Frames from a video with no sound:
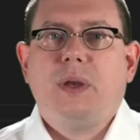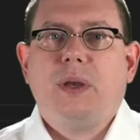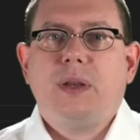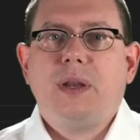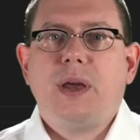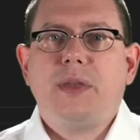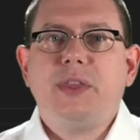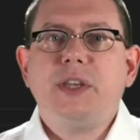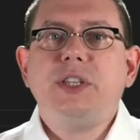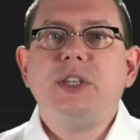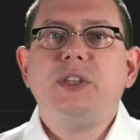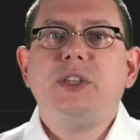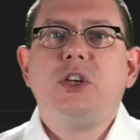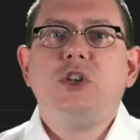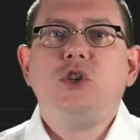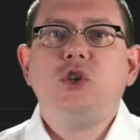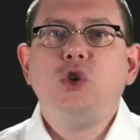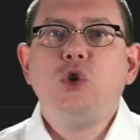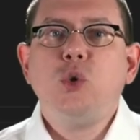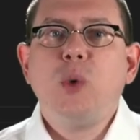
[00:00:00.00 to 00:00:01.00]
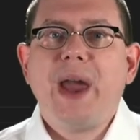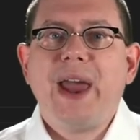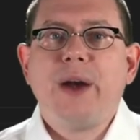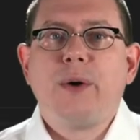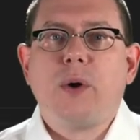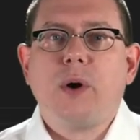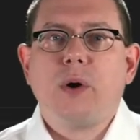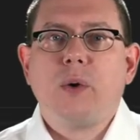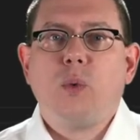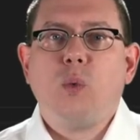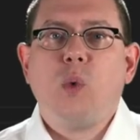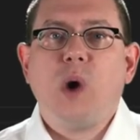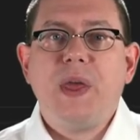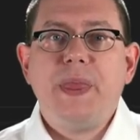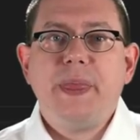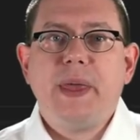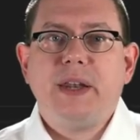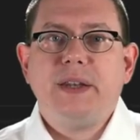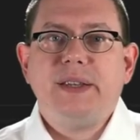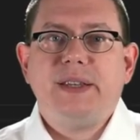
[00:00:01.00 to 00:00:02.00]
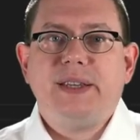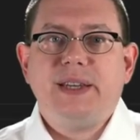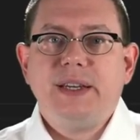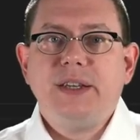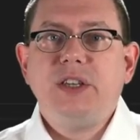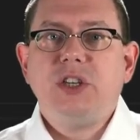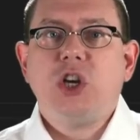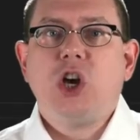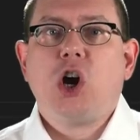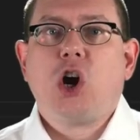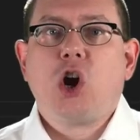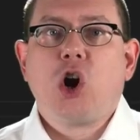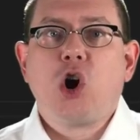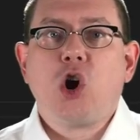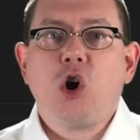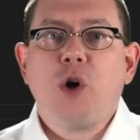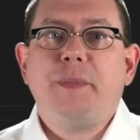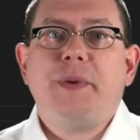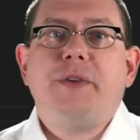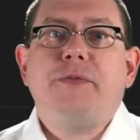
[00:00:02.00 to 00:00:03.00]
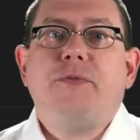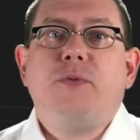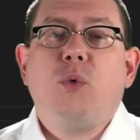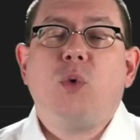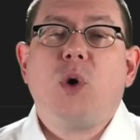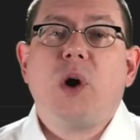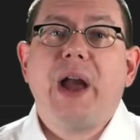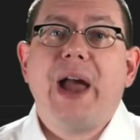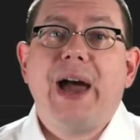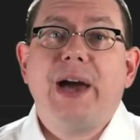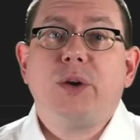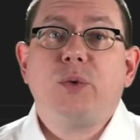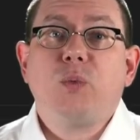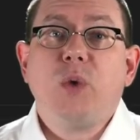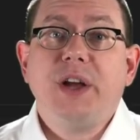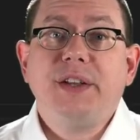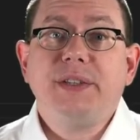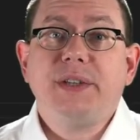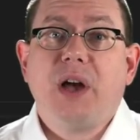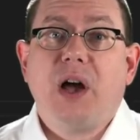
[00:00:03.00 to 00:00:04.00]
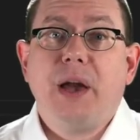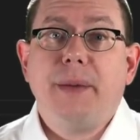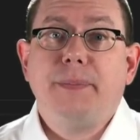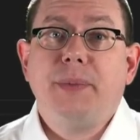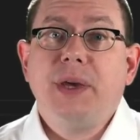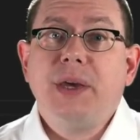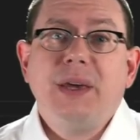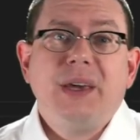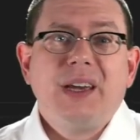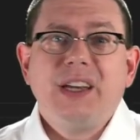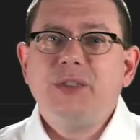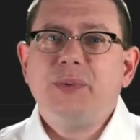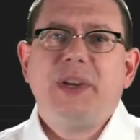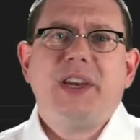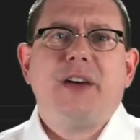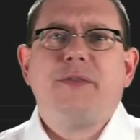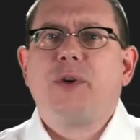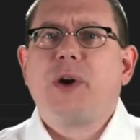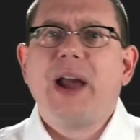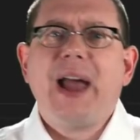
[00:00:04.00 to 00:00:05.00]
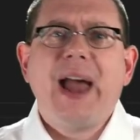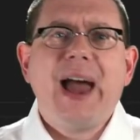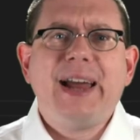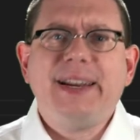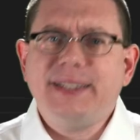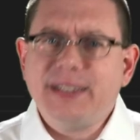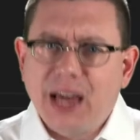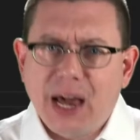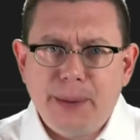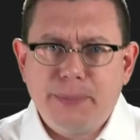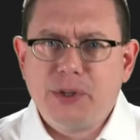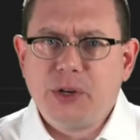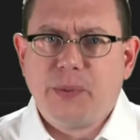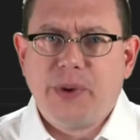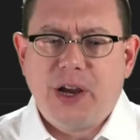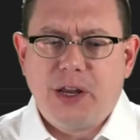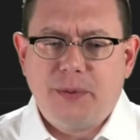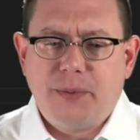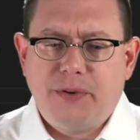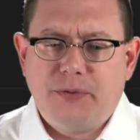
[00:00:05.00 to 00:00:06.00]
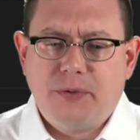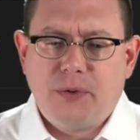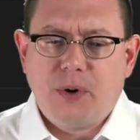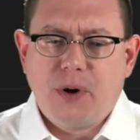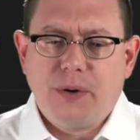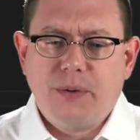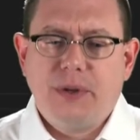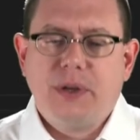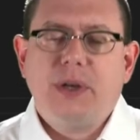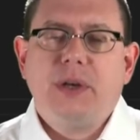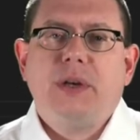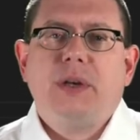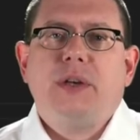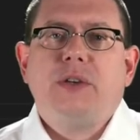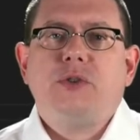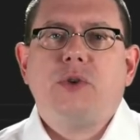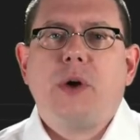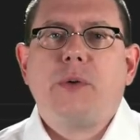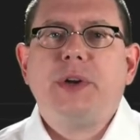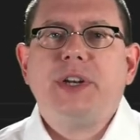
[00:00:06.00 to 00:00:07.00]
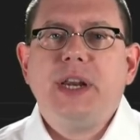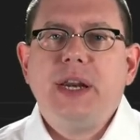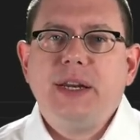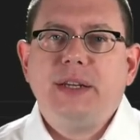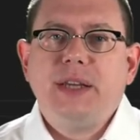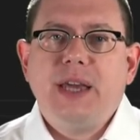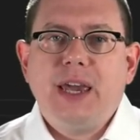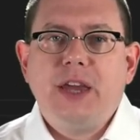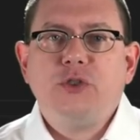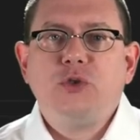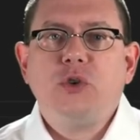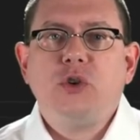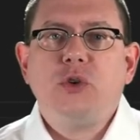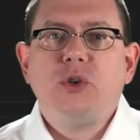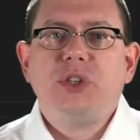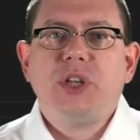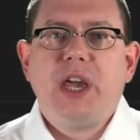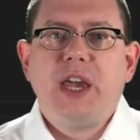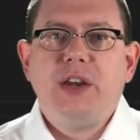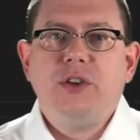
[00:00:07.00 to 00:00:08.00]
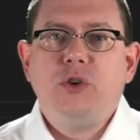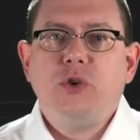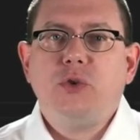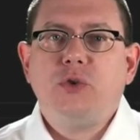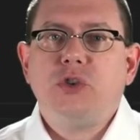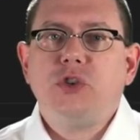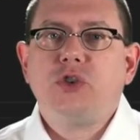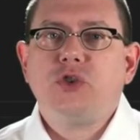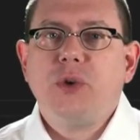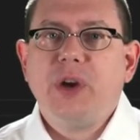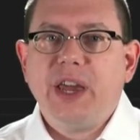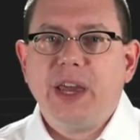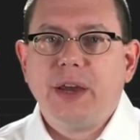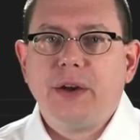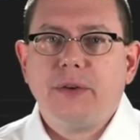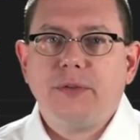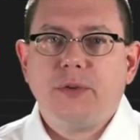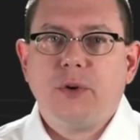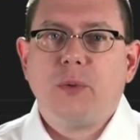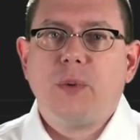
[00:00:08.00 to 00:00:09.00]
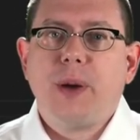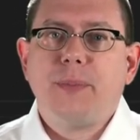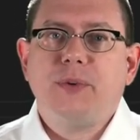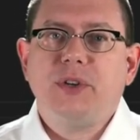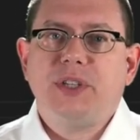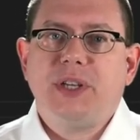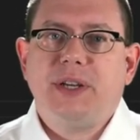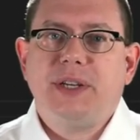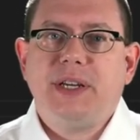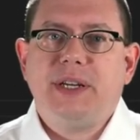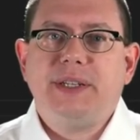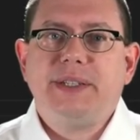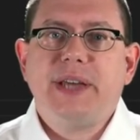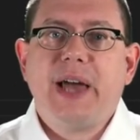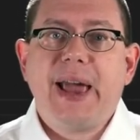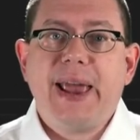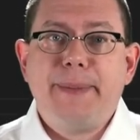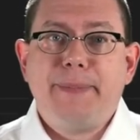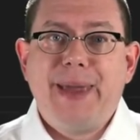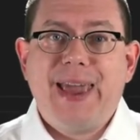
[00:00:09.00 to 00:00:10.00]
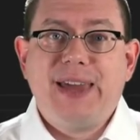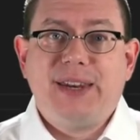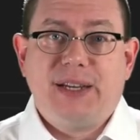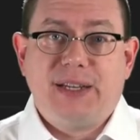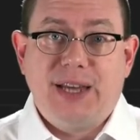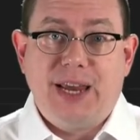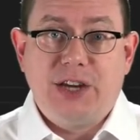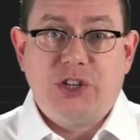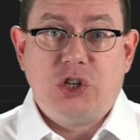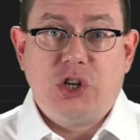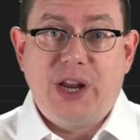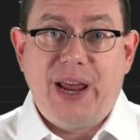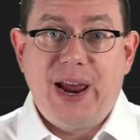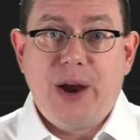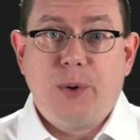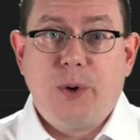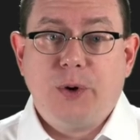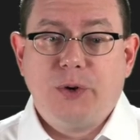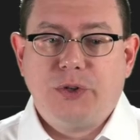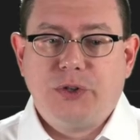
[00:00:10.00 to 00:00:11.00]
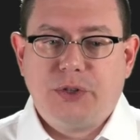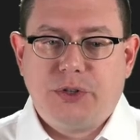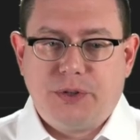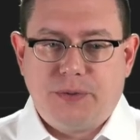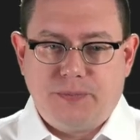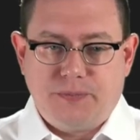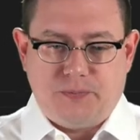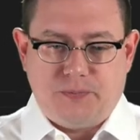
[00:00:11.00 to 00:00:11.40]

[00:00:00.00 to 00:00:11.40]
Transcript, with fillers: Now, this is a new error, one that didn't occur before at runtime, because we never had types around before. So I'm going to need to introduce a new string for representing type annotation errors.